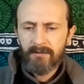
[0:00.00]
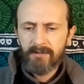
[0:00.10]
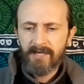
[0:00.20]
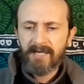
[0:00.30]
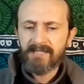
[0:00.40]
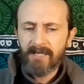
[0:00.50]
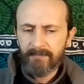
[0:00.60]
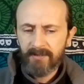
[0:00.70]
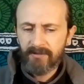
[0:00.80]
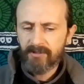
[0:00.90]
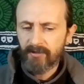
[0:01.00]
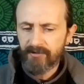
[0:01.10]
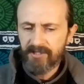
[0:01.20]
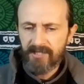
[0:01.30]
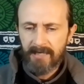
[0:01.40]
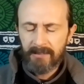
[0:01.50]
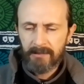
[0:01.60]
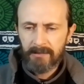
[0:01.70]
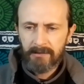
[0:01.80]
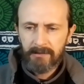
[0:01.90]
It's accepting, it's
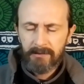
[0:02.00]
understanding.